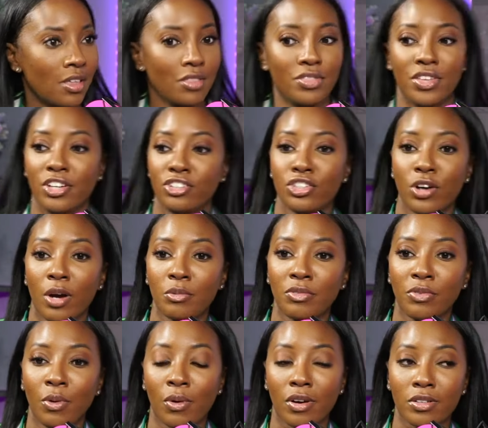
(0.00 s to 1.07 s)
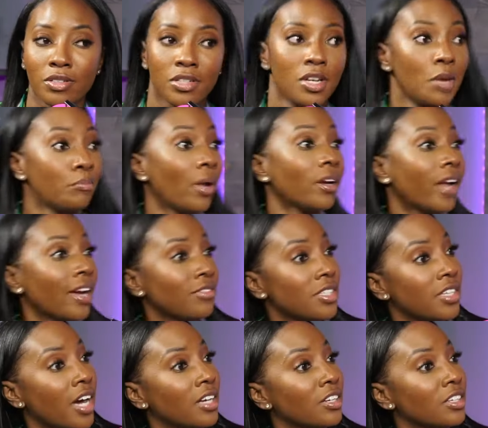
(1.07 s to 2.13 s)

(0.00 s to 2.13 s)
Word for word: This year I'm divorced. My life Girl, design stop